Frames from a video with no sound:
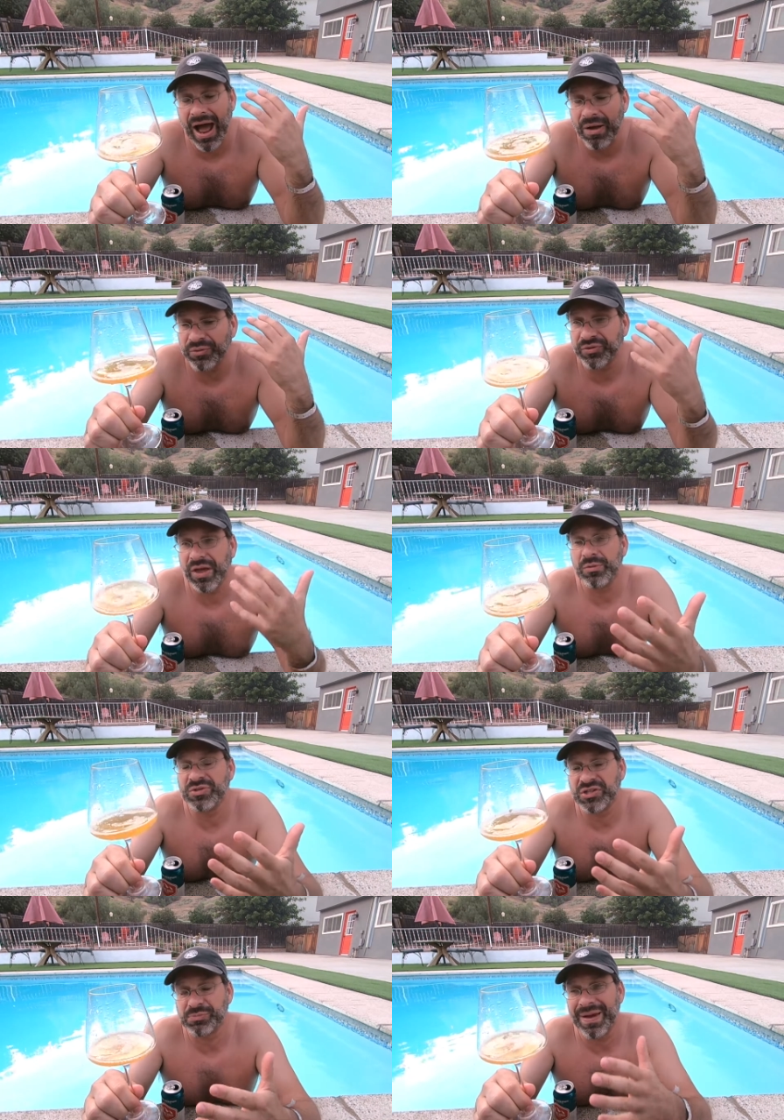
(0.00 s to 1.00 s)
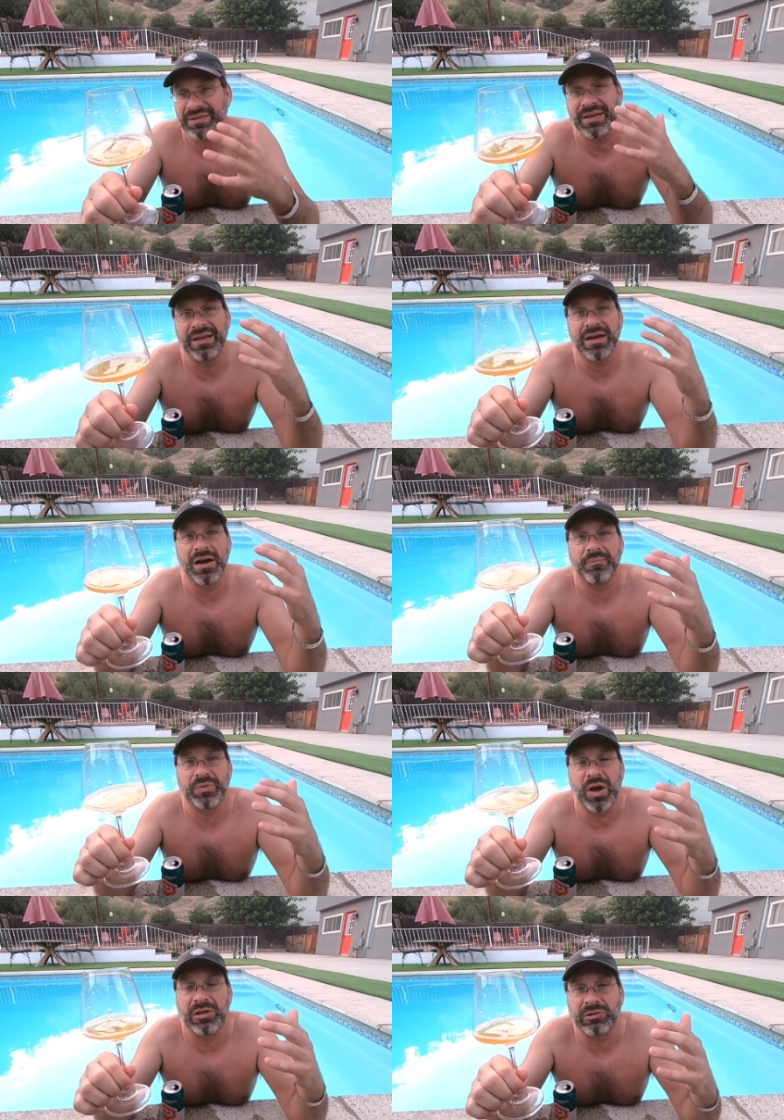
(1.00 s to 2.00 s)
I was, I was expecting
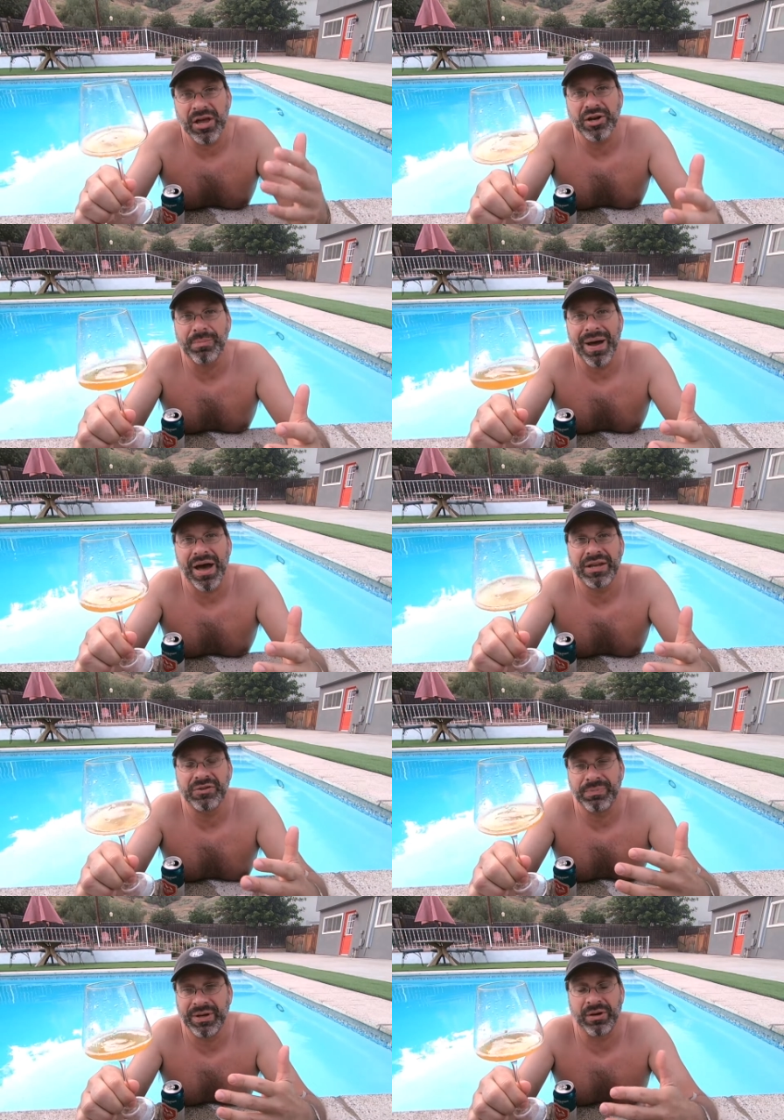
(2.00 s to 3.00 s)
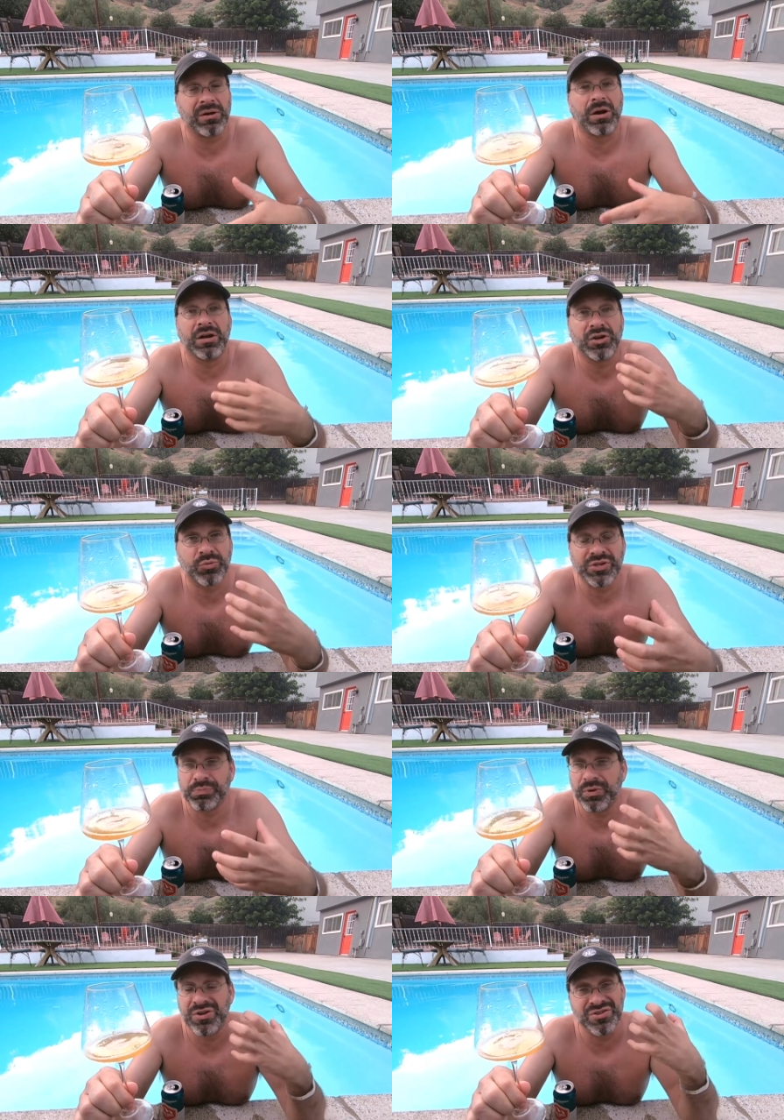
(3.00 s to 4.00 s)
a lighter bodied beer, a
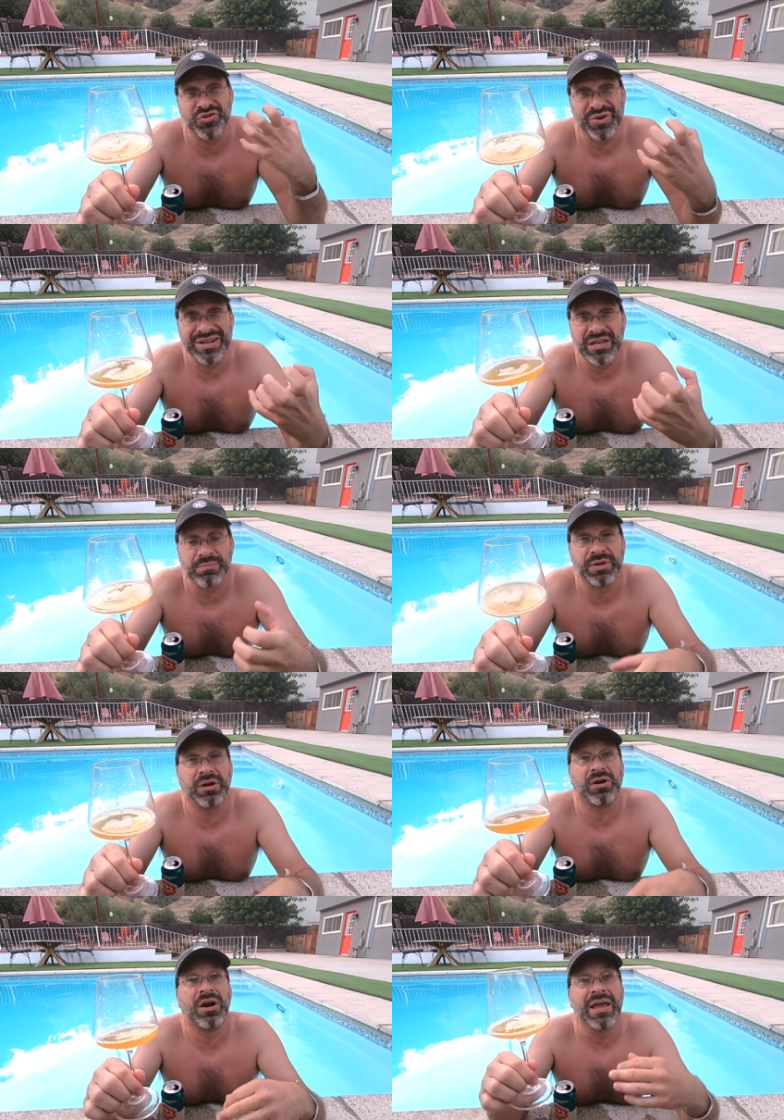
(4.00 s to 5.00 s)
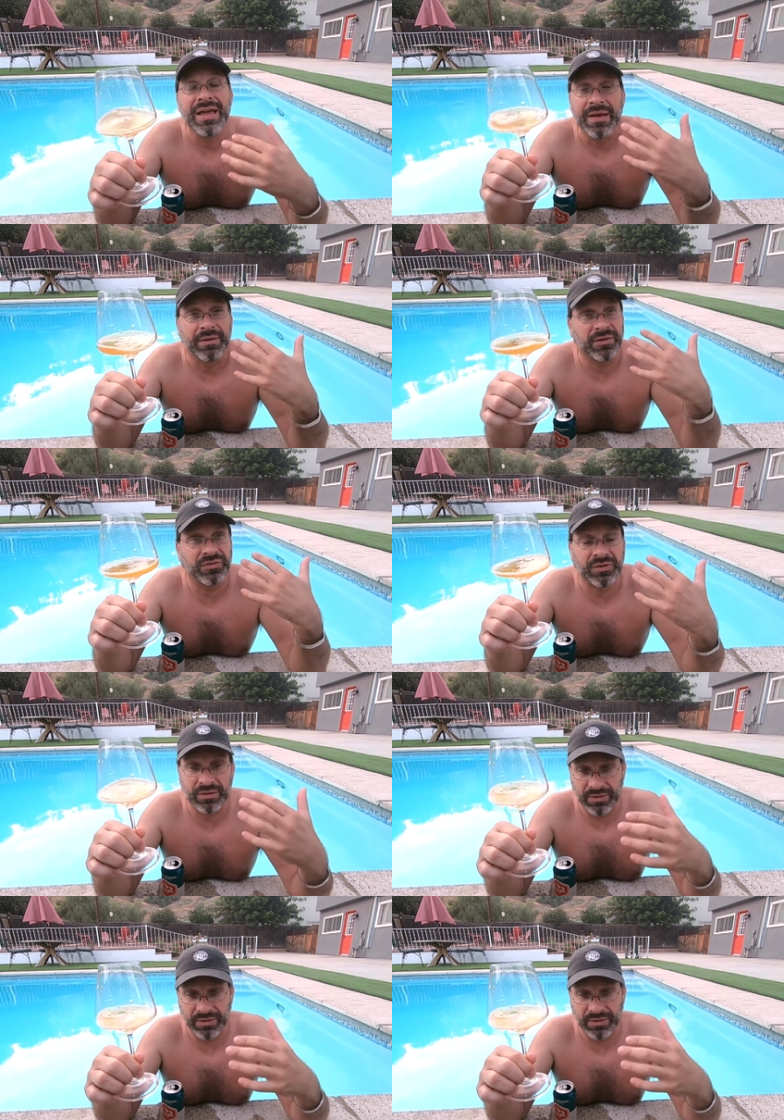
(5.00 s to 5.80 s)
crisper drinking beer, because